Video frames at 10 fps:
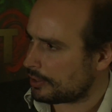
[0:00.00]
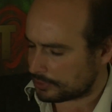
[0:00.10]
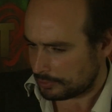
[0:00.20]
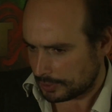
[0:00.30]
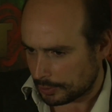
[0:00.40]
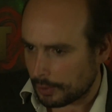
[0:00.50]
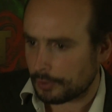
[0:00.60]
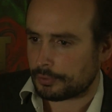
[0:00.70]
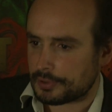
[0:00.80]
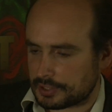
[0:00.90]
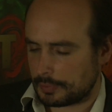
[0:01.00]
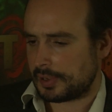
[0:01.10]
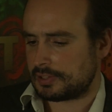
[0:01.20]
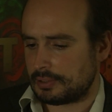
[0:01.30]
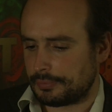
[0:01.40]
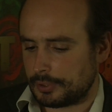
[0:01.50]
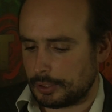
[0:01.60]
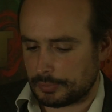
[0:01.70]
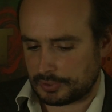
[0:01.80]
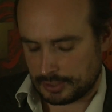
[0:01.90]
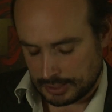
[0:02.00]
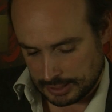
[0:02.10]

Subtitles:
They're so incongruous compared to the films.